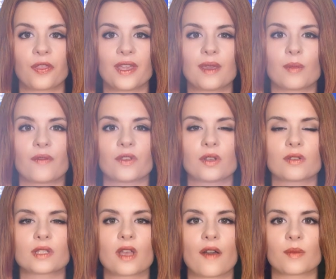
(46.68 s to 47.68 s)
theme of
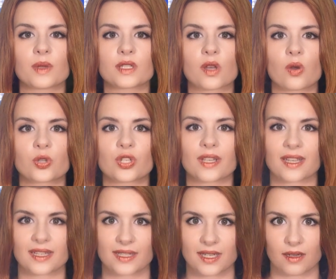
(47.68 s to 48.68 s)
US government auction
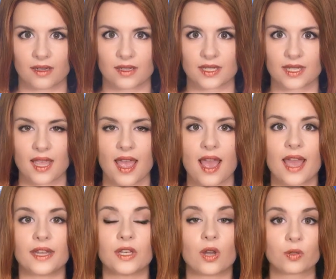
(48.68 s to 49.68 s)
continues.
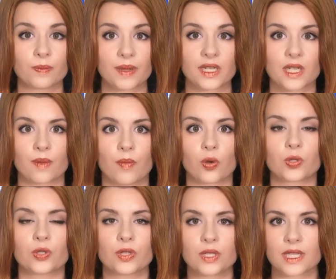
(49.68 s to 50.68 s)
A known bidder
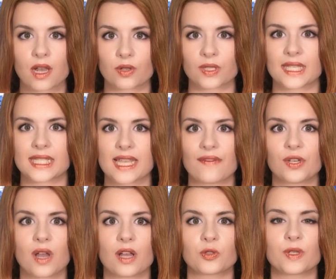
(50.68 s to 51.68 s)
bought
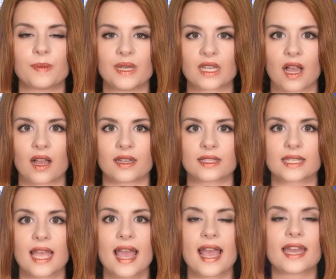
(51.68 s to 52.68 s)
2,700 bitcoins
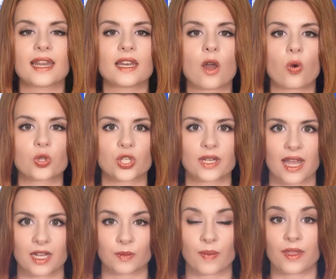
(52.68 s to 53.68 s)
at an auction
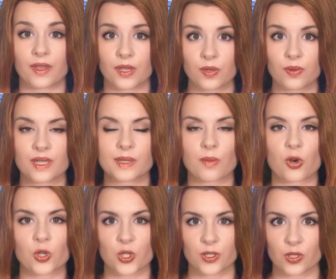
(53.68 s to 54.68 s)
held by the US
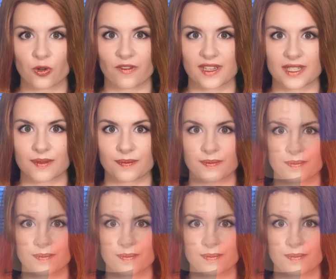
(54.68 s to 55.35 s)
Marshals Service.